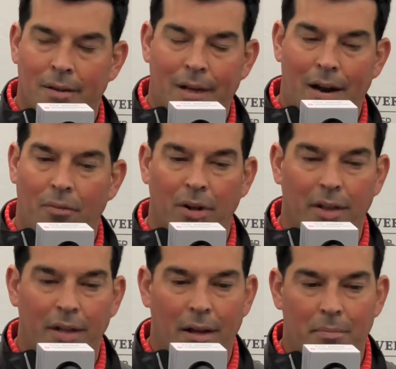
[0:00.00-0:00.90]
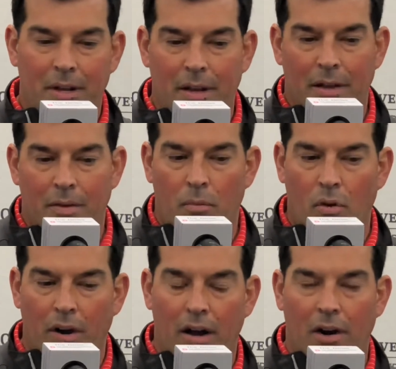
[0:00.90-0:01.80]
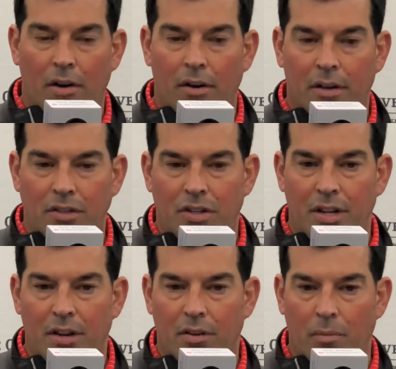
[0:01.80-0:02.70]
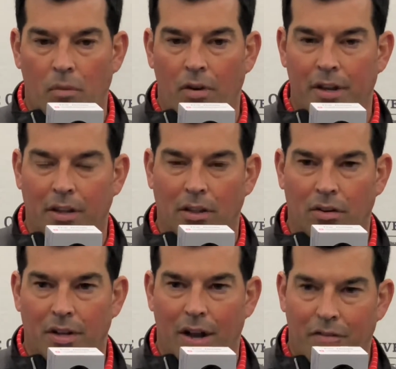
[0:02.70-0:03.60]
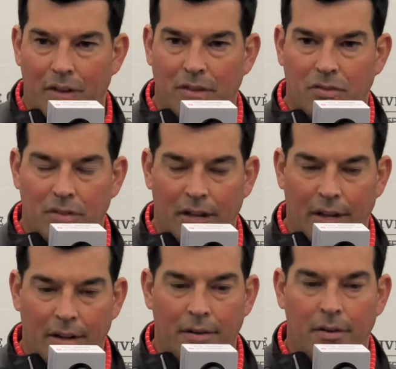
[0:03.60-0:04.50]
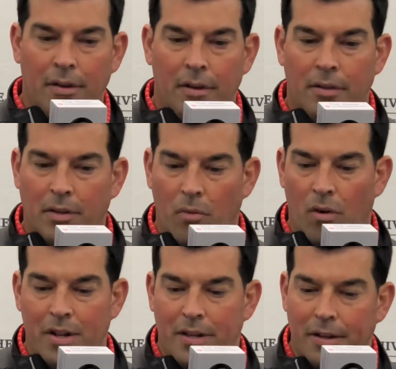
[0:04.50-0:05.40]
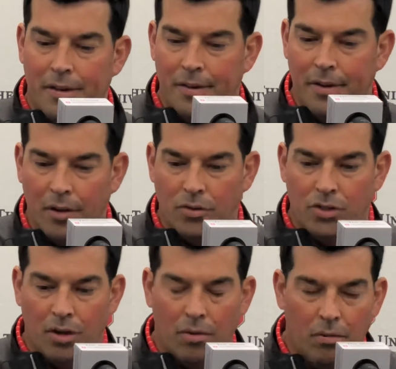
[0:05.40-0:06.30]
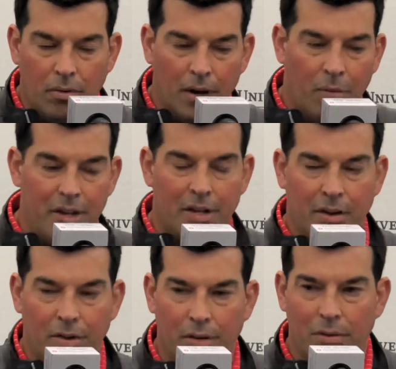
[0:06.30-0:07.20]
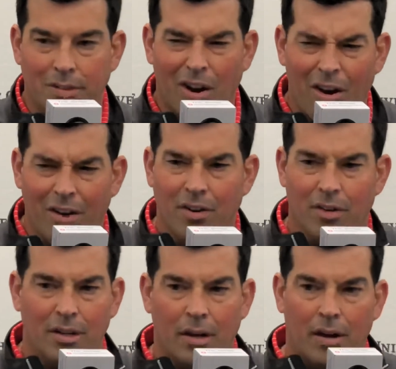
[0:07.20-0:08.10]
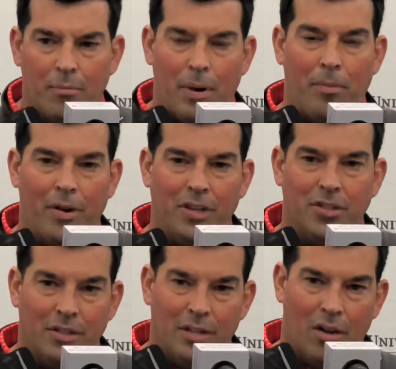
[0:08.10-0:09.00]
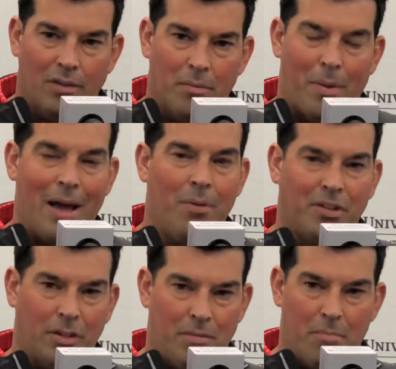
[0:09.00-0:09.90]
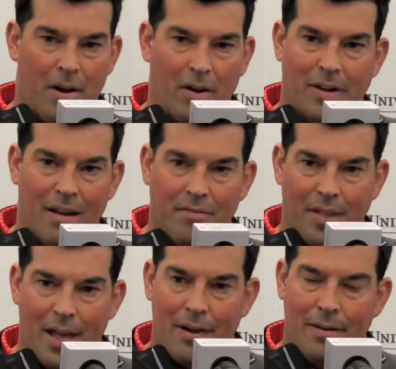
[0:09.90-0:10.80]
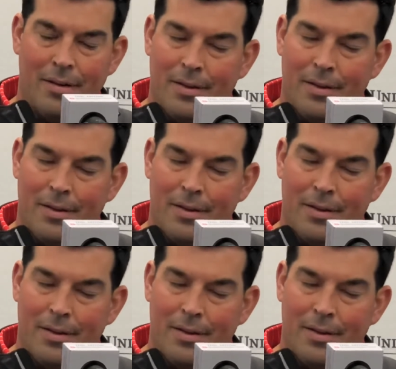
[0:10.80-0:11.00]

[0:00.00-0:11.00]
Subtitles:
Yeah, not really. I mean, the more Gunner is here, the more he can learn the offense, then the more he can, you know, show what he can do. It's hard during preparation. You know, the bye week's a little bit better time for that.